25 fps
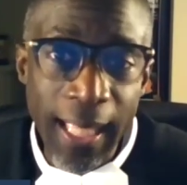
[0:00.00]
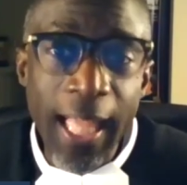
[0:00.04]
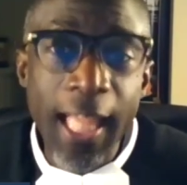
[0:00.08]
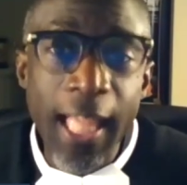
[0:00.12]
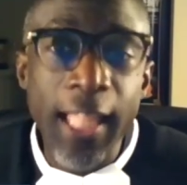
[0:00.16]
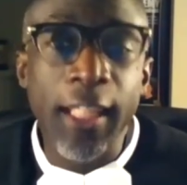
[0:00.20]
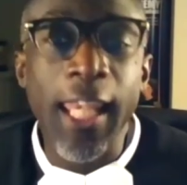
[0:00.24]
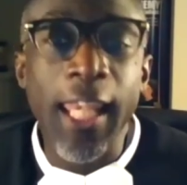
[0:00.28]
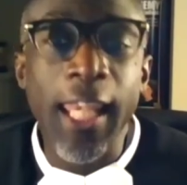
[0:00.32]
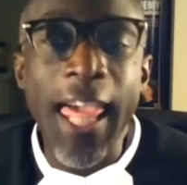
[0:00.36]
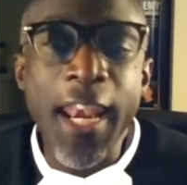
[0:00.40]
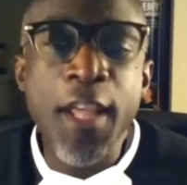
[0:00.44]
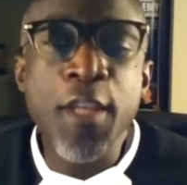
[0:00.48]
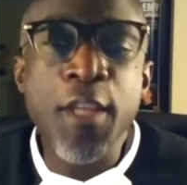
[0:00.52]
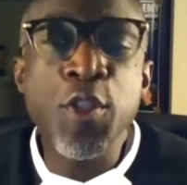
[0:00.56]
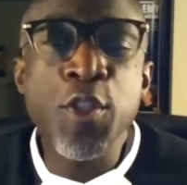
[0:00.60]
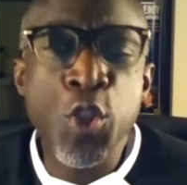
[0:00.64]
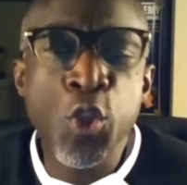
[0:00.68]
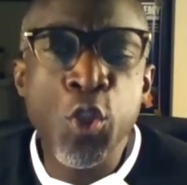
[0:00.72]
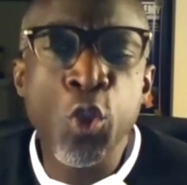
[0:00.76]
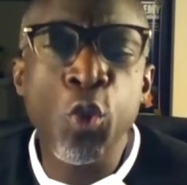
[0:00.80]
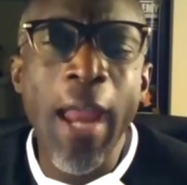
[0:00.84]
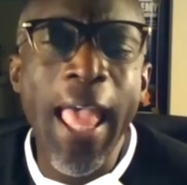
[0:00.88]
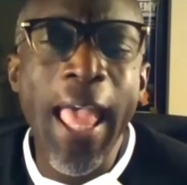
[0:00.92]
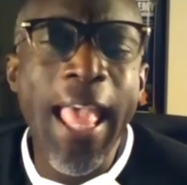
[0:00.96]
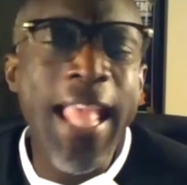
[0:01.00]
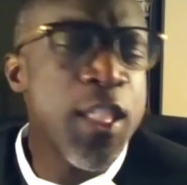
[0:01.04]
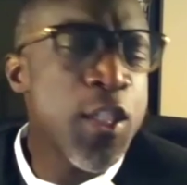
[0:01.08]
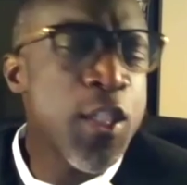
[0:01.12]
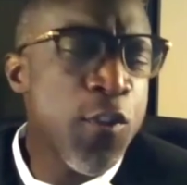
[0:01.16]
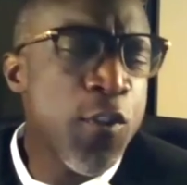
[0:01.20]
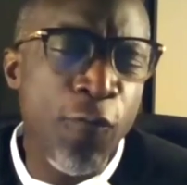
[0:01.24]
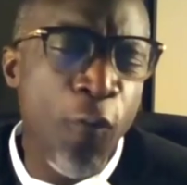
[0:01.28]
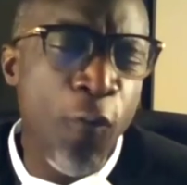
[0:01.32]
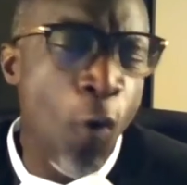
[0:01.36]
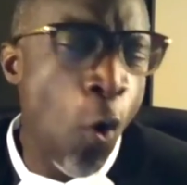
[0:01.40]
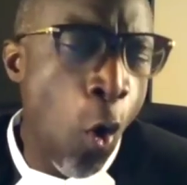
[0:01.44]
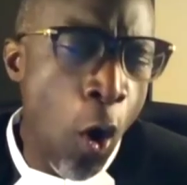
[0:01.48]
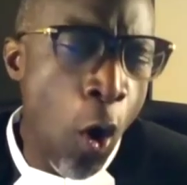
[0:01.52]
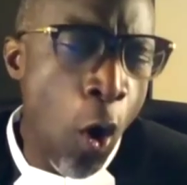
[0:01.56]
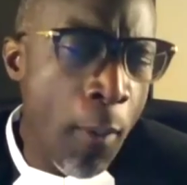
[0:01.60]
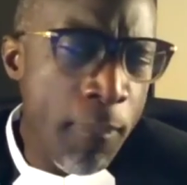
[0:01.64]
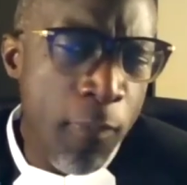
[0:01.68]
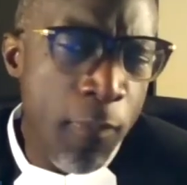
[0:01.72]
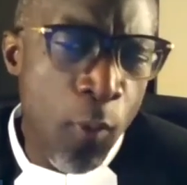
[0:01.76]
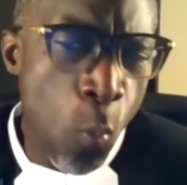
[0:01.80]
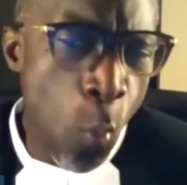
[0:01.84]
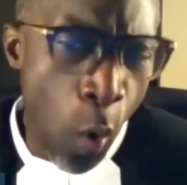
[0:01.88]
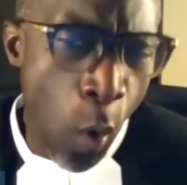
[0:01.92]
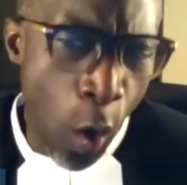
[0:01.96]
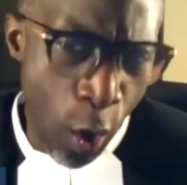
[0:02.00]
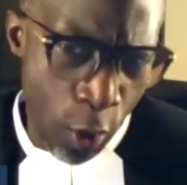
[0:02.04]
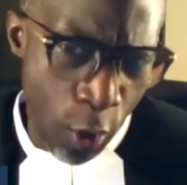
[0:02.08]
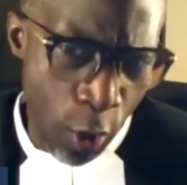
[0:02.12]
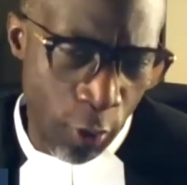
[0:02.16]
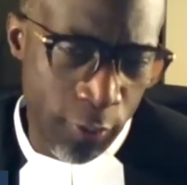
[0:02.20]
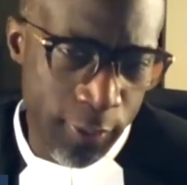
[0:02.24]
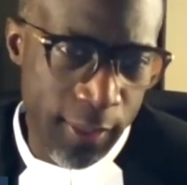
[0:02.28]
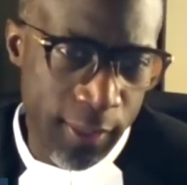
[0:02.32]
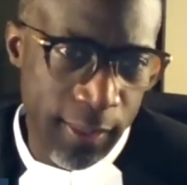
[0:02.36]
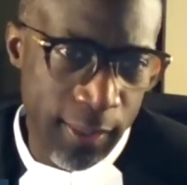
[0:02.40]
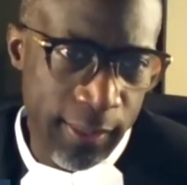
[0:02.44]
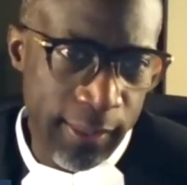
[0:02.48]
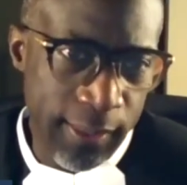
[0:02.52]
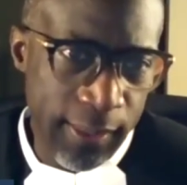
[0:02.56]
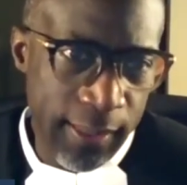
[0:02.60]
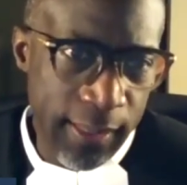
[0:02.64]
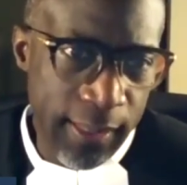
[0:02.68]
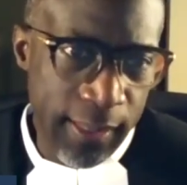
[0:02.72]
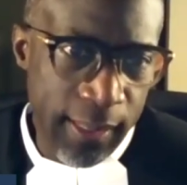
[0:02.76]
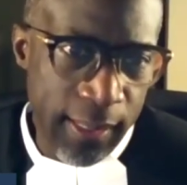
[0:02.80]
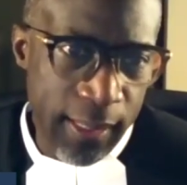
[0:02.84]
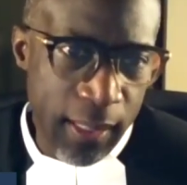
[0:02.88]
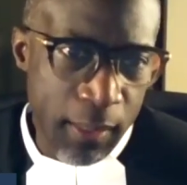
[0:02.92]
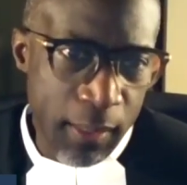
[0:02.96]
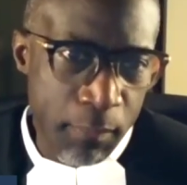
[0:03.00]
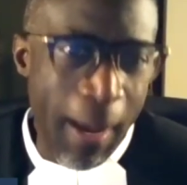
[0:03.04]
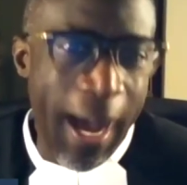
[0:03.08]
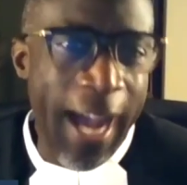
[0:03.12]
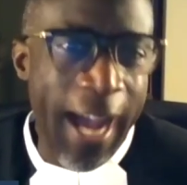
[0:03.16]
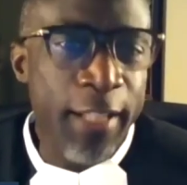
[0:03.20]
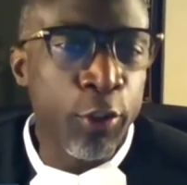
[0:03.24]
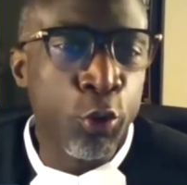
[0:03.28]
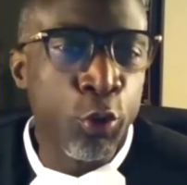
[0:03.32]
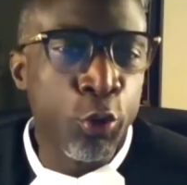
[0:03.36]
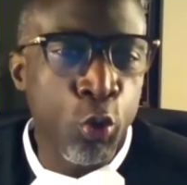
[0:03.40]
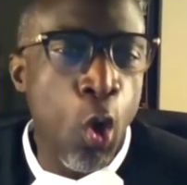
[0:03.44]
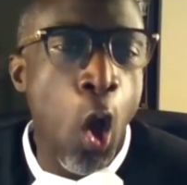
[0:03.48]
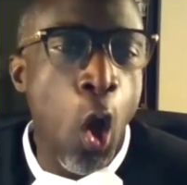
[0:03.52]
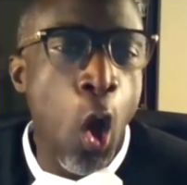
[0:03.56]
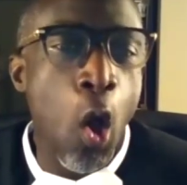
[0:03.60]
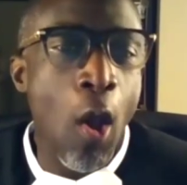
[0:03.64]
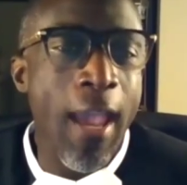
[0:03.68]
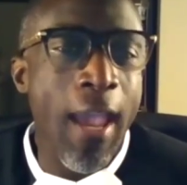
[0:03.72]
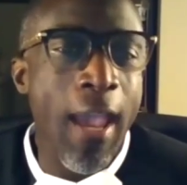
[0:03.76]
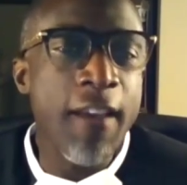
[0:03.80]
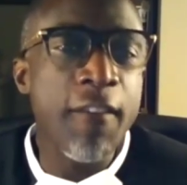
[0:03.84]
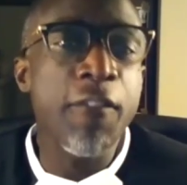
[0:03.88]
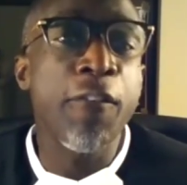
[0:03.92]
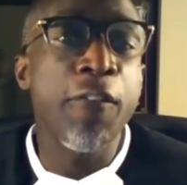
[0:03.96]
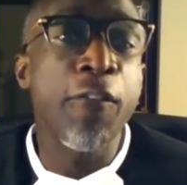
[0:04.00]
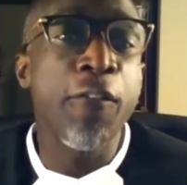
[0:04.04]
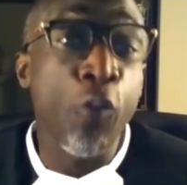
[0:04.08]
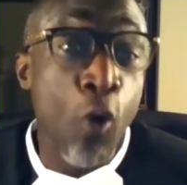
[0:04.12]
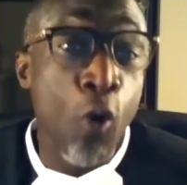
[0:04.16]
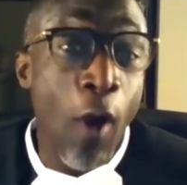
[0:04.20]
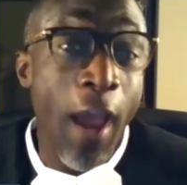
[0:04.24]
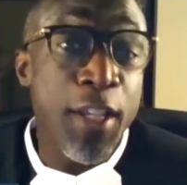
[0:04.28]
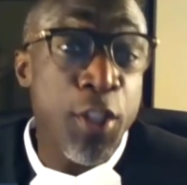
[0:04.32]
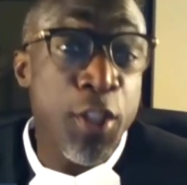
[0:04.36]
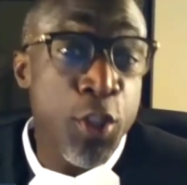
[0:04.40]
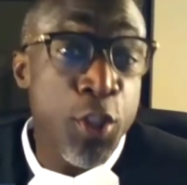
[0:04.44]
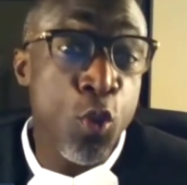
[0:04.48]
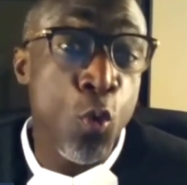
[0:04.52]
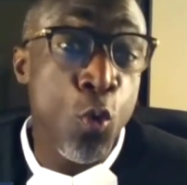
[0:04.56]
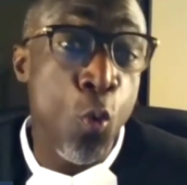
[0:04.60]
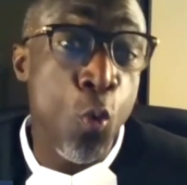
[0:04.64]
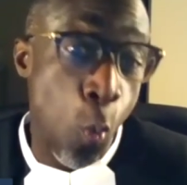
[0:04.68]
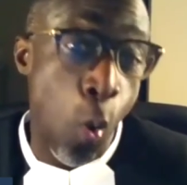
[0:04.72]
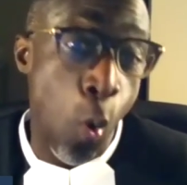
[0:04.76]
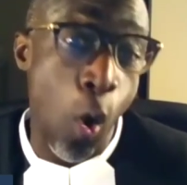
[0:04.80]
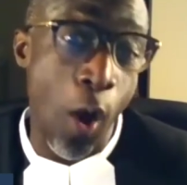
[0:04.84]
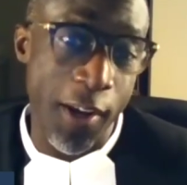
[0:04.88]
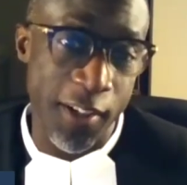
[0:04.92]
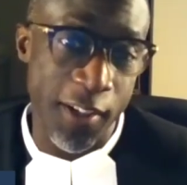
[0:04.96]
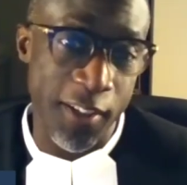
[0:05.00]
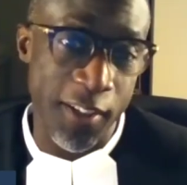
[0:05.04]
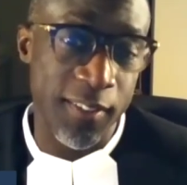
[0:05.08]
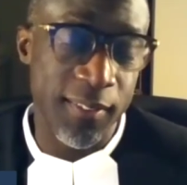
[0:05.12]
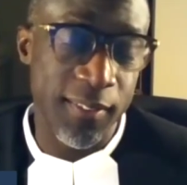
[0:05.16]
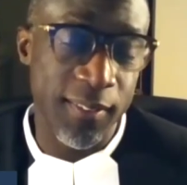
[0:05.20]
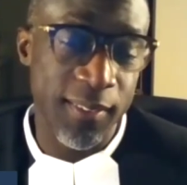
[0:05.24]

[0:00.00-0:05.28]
Let us transform the world by drawing fresh water